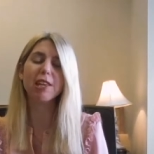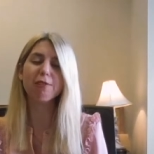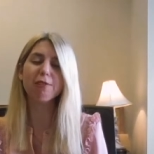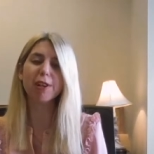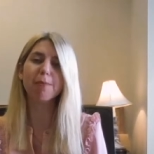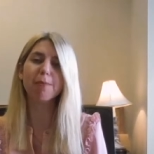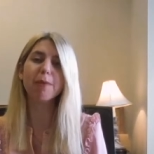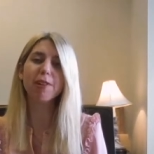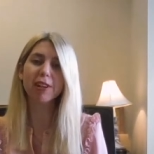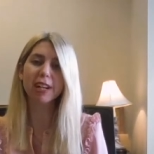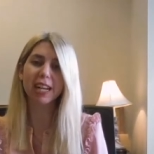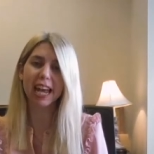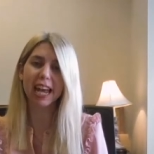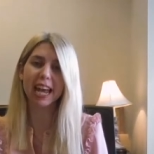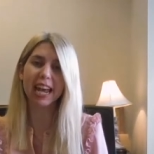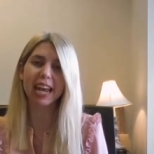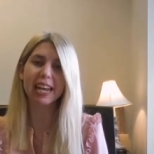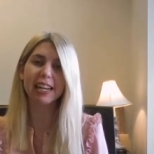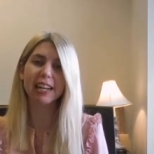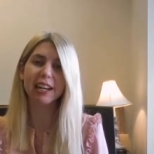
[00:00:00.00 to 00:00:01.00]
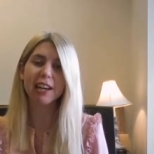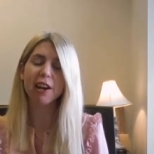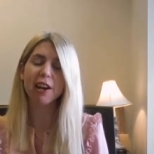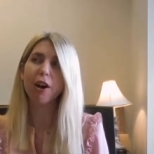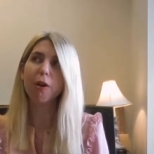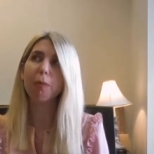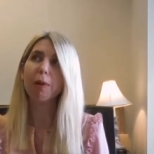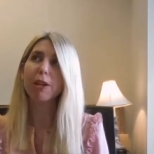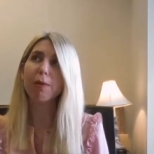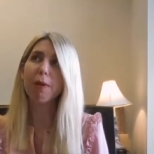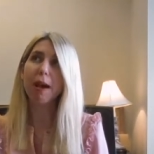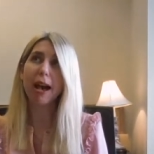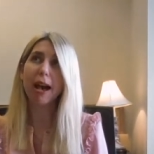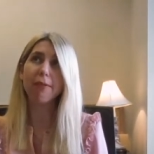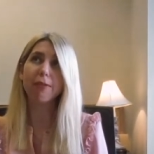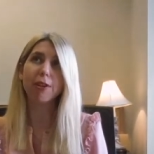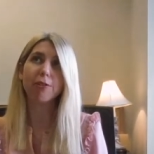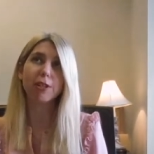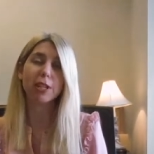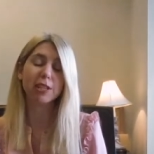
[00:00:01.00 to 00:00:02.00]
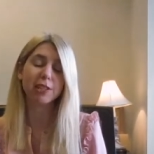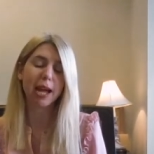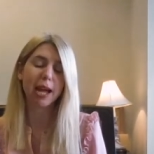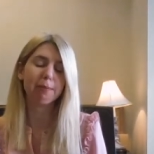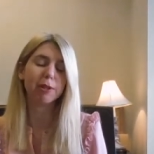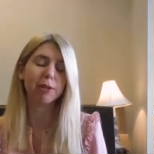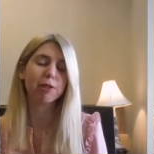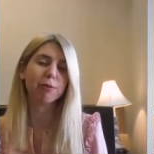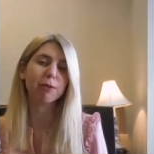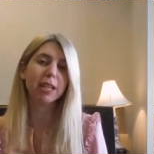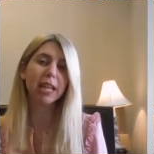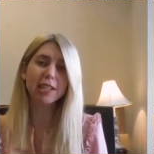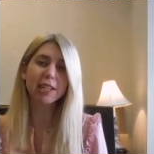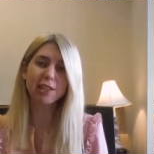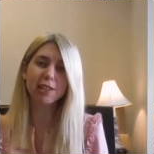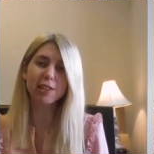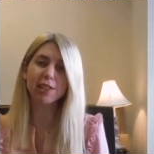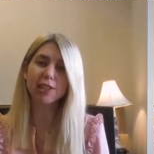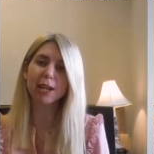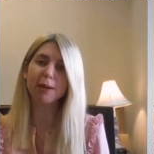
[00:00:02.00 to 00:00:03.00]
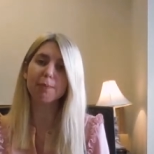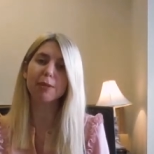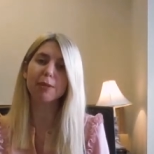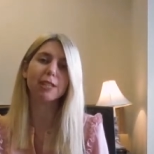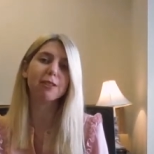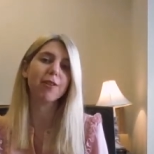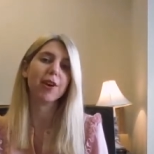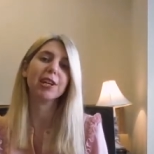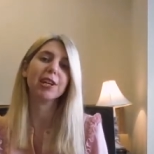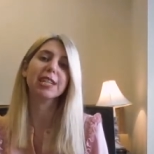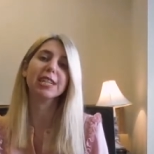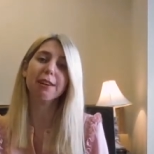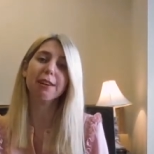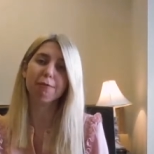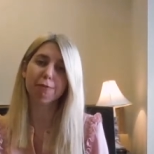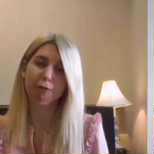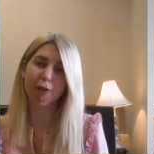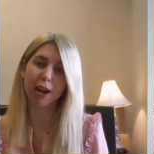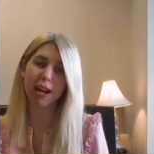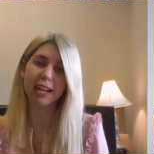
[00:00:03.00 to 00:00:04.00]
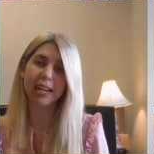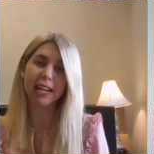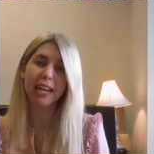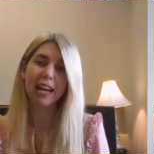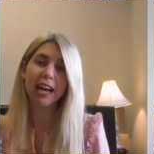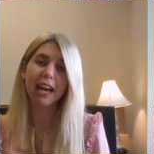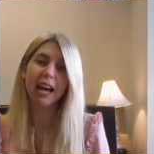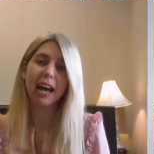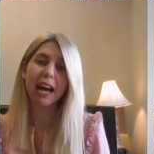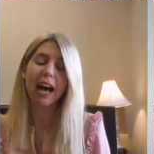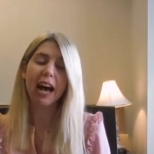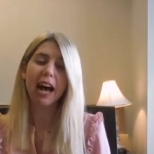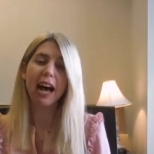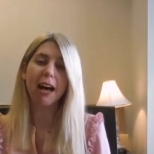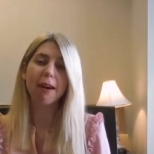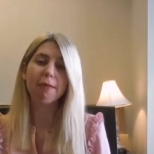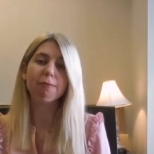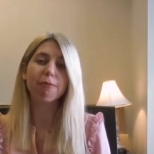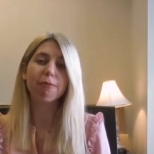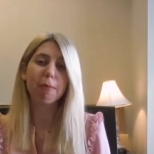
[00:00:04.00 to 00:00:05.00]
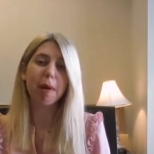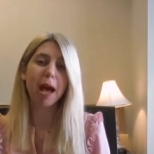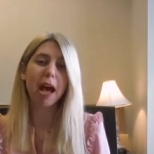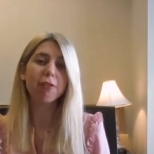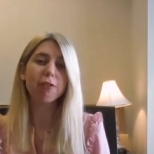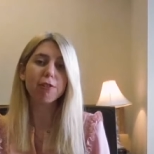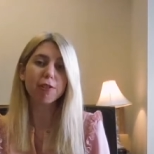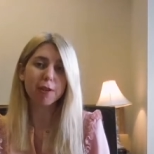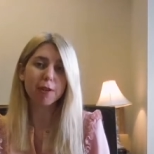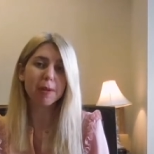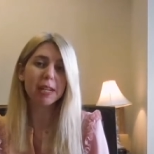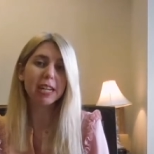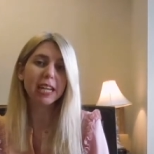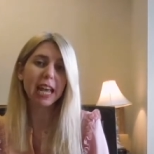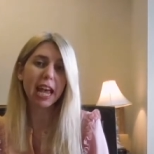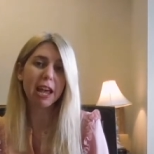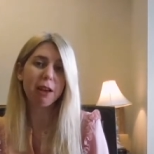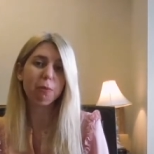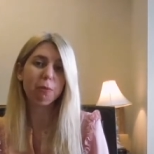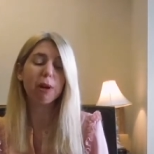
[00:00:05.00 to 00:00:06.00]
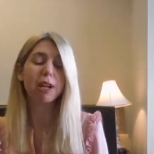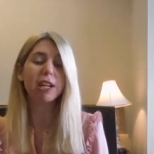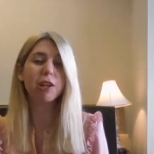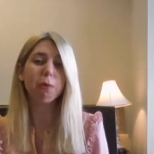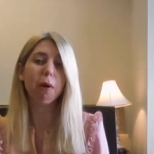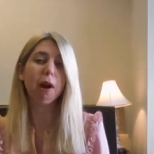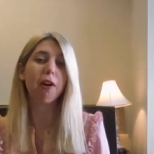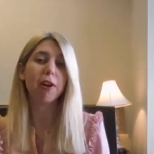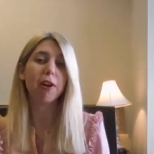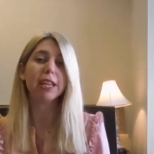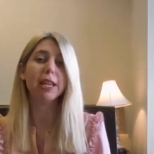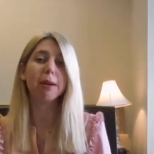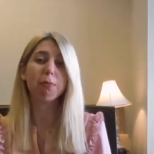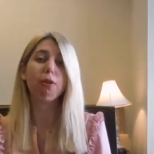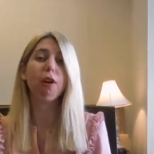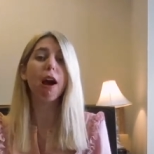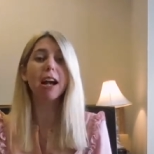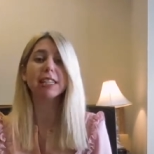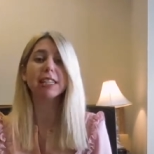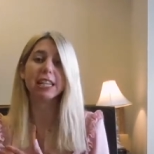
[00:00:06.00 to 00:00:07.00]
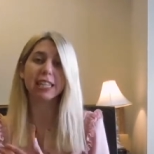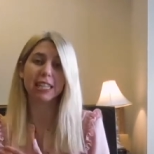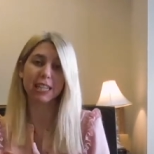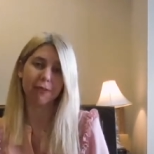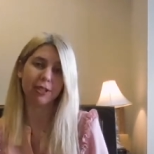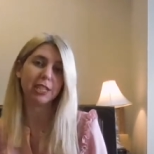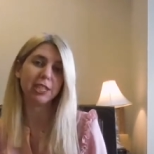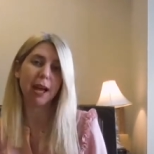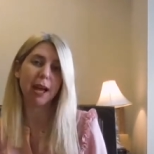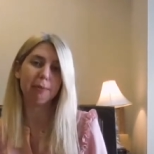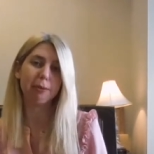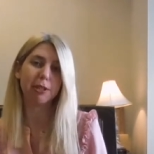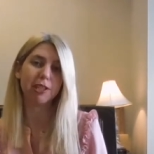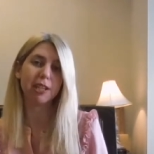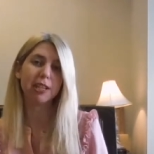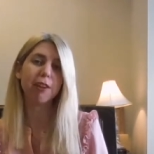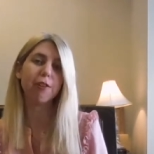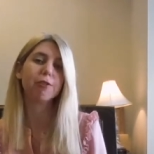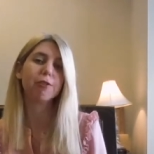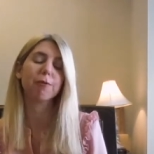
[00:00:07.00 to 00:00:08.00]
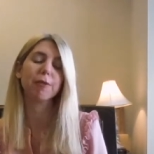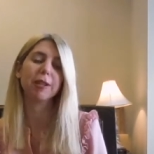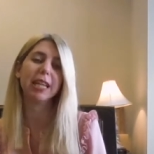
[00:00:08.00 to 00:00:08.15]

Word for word: you communicate when you have those established relationships is very different. Um, from how you communicate when you are in the process of establishing those